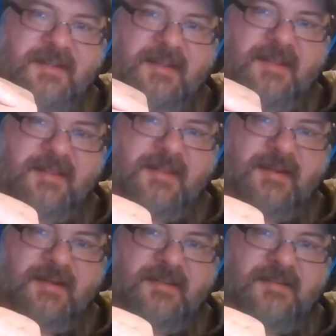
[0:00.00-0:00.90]
And
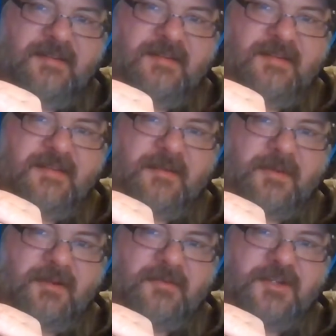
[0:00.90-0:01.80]
then there
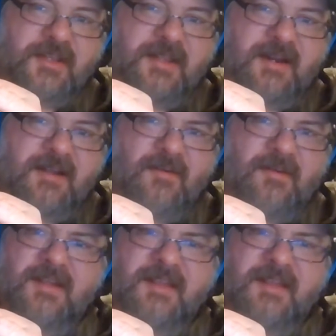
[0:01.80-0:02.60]
we go. Check that out.